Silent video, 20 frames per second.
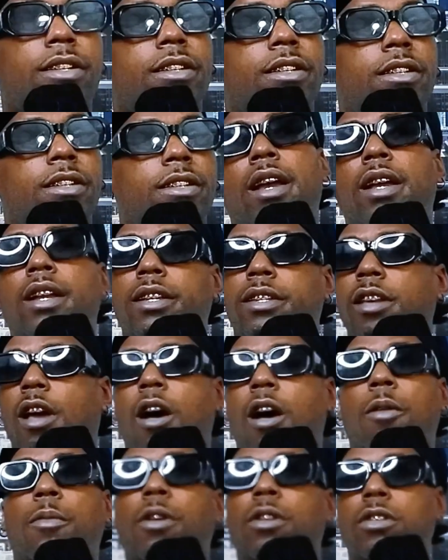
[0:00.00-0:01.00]
It's
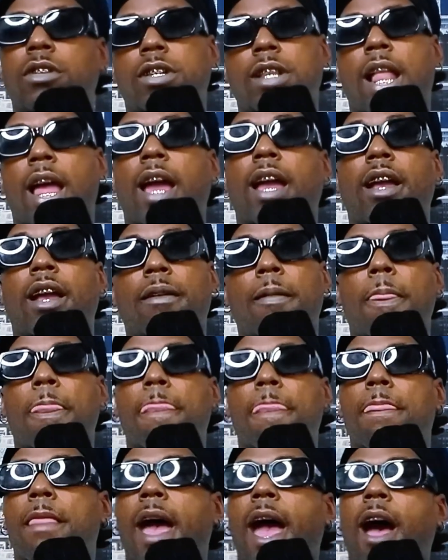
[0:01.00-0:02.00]
almost like
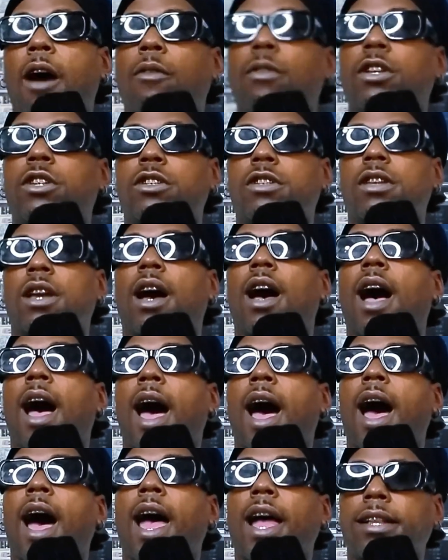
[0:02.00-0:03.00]
now it's a hot
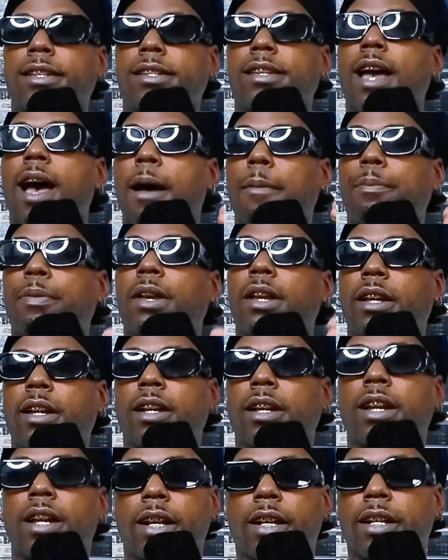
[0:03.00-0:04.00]
topic
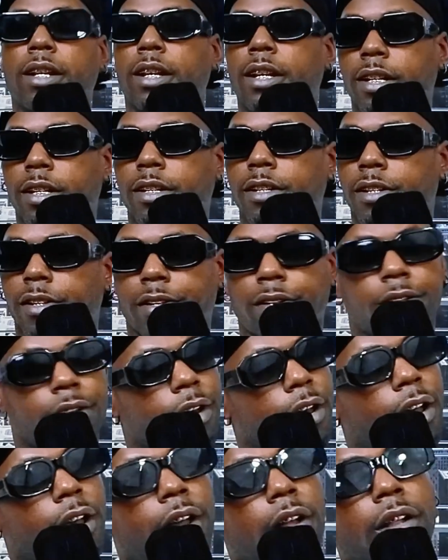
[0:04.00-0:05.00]
in these
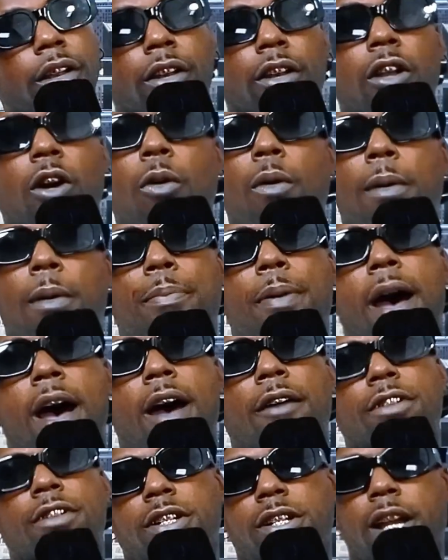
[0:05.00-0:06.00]
low
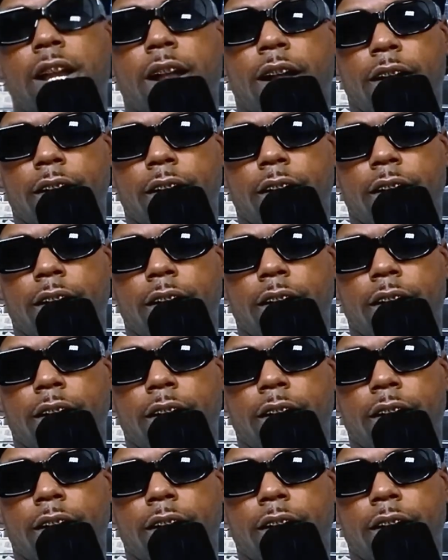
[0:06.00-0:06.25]
impoverished areas.